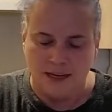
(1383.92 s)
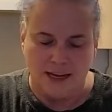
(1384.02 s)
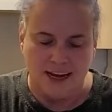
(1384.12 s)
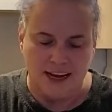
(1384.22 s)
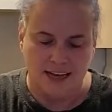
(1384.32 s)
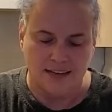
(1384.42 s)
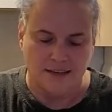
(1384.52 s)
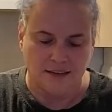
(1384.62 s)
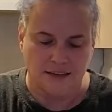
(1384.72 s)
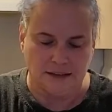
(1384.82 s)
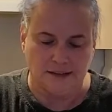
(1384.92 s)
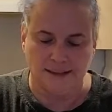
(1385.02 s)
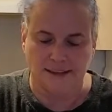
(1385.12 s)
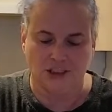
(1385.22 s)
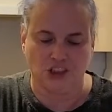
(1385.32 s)
And
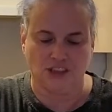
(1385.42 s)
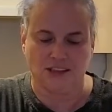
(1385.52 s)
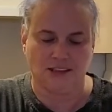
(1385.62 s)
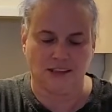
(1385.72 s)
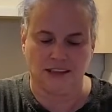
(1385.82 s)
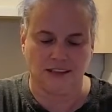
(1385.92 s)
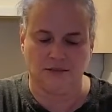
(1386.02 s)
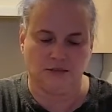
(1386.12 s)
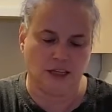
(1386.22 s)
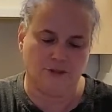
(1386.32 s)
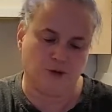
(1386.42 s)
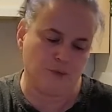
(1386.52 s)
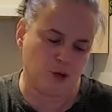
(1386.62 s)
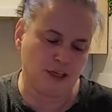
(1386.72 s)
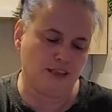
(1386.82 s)
this is just, if we
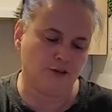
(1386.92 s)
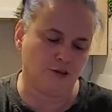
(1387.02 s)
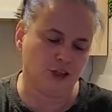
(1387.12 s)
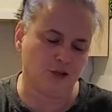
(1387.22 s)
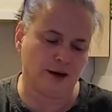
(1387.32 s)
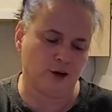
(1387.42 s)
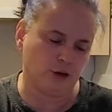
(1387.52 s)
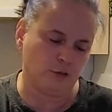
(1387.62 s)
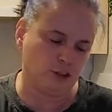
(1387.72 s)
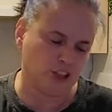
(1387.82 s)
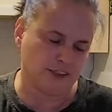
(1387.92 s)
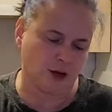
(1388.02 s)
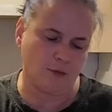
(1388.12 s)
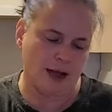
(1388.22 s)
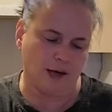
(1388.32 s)
put it in the refrigerator, it would just go
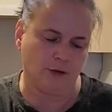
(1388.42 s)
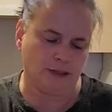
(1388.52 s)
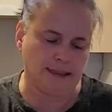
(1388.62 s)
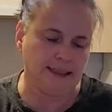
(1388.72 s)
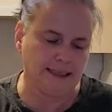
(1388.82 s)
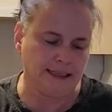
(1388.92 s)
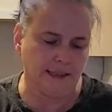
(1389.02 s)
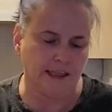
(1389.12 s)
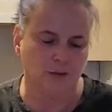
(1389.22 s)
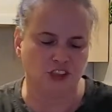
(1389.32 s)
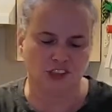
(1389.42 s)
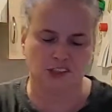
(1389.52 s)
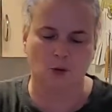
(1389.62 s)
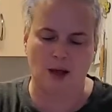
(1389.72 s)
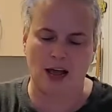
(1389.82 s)
bad. It wouldn't get eaten. It would just
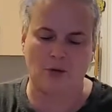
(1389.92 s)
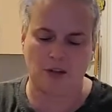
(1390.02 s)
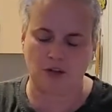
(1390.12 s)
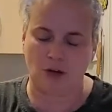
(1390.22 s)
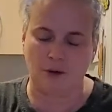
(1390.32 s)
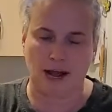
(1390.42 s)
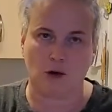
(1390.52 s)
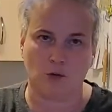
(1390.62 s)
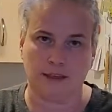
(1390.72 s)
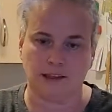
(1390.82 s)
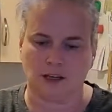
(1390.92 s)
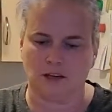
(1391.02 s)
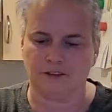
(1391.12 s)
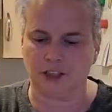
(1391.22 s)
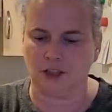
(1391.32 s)
go bad, and we'd throw it out and waste
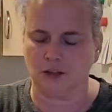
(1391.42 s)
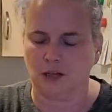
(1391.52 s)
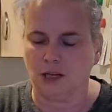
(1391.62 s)
all the food.